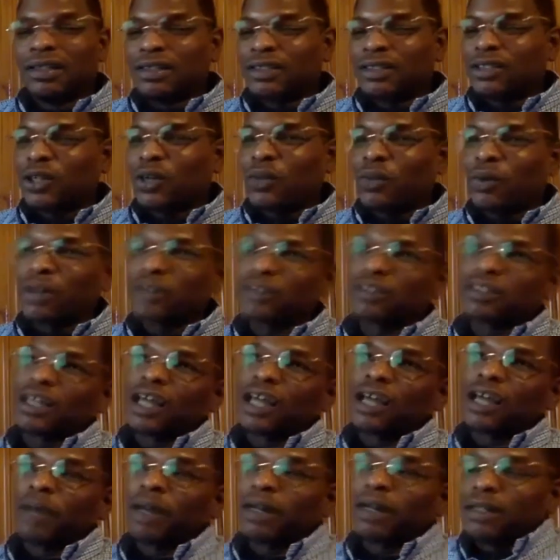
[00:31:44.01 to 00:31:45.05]
So one
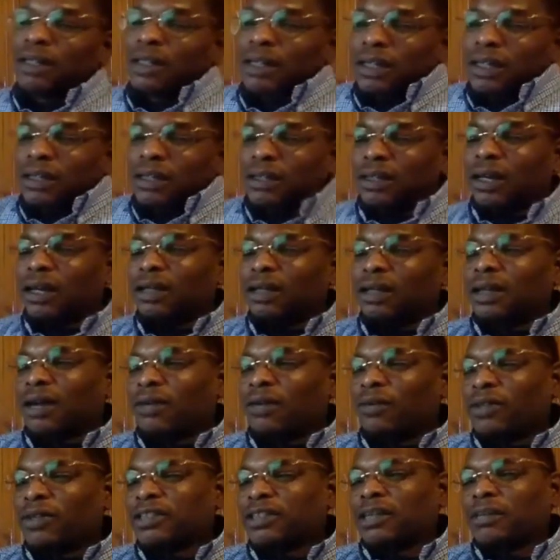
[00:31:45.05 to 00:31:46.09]
time I did
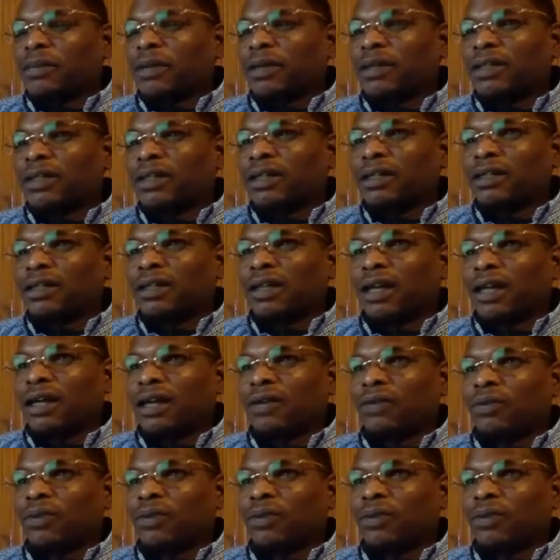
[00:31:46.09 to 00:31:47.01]
that